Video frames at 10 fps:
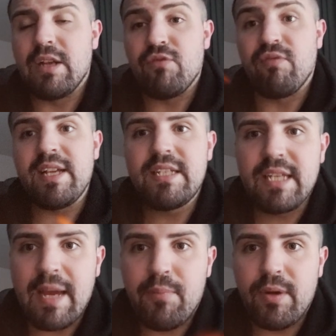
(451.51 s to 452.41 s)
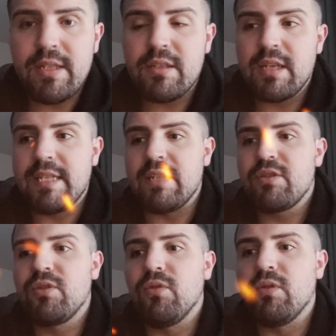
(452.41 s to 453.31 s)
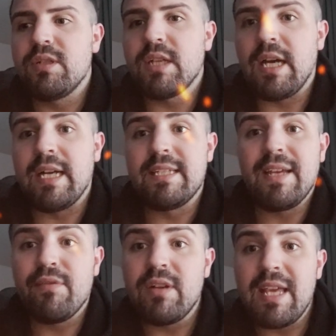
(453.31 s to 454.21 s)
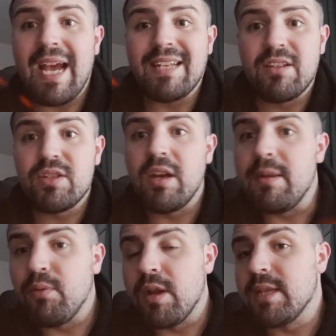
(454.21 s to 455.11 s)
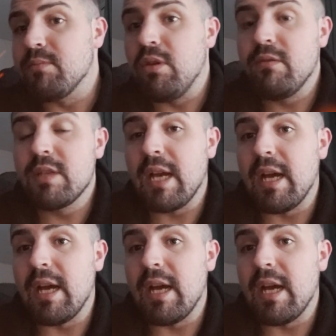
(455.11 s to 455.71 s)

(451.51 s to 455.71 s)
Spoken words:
race to get points? Is it scored differently as the turning point is moved